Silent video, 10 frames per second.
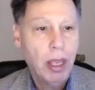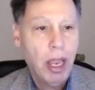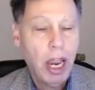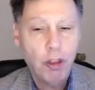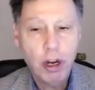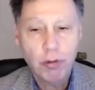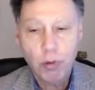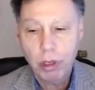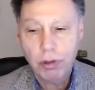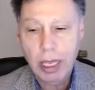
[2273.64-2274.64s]
and
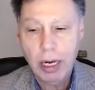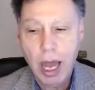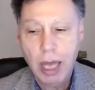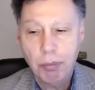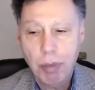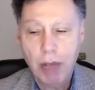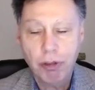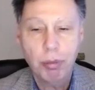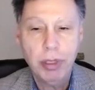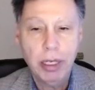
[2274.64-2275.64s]
therefore it cannot
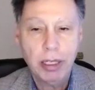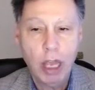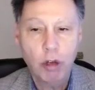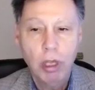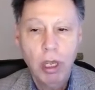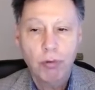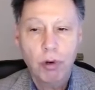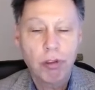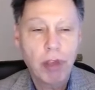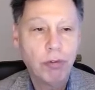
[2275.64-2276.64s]
possibly account for
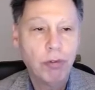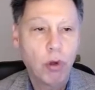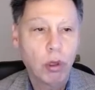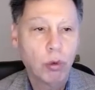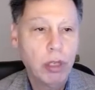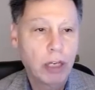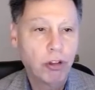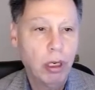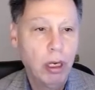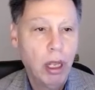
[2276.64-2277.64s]
a 7-fold
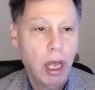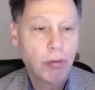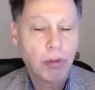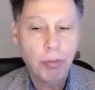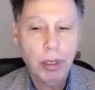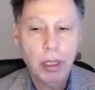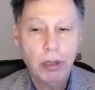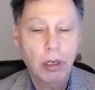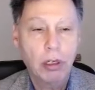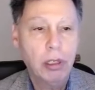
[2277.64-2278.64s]
reduction of something that
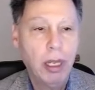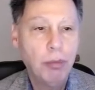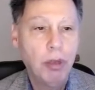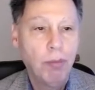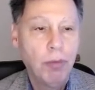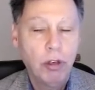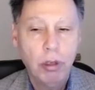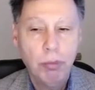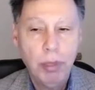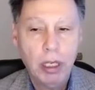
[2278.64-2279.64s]
they're claimed
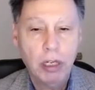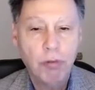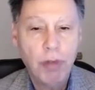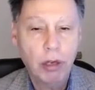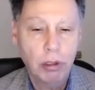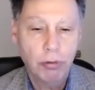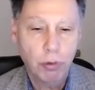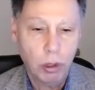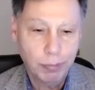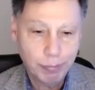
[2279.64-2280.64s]
to be a confounder for.